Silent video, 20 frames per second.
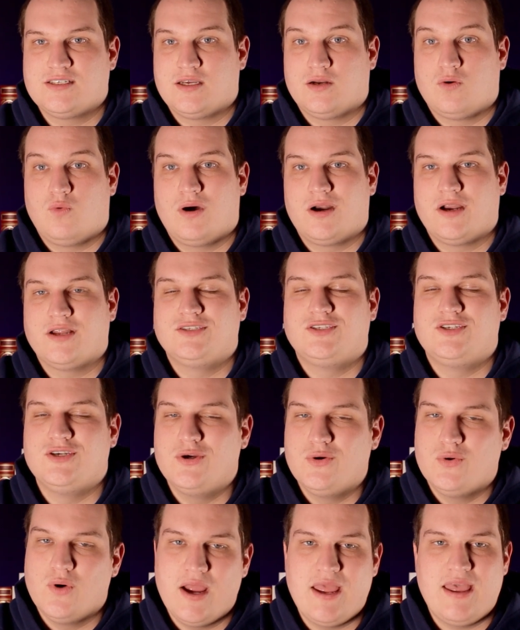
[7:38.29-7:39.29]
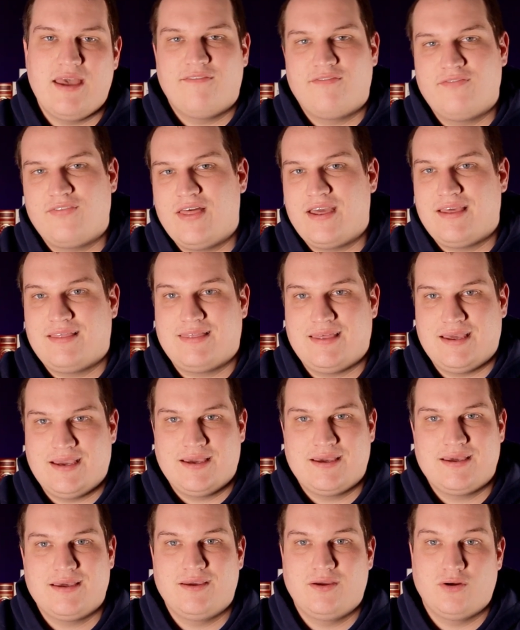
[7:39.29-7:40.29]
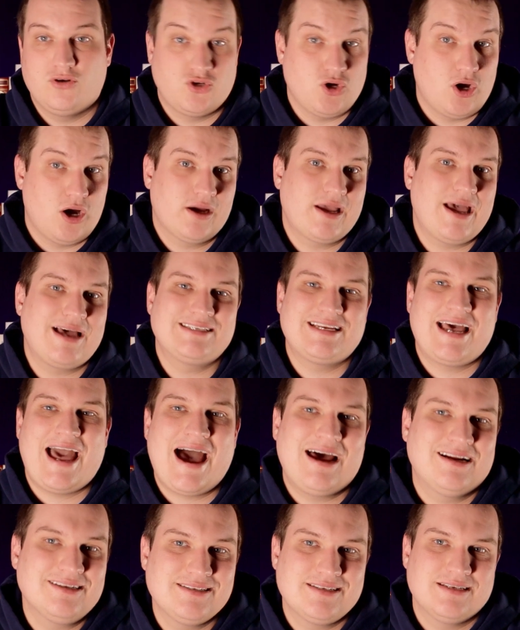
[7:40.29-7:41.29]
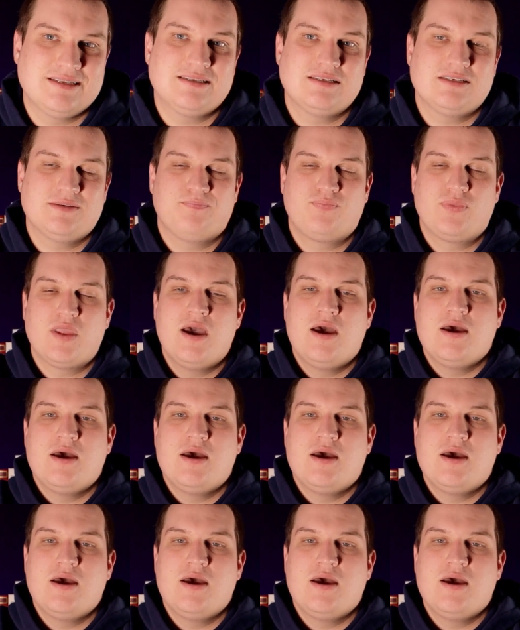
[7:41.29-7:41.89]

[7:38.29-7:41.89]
is going to want to do if they think your dog has Addison's.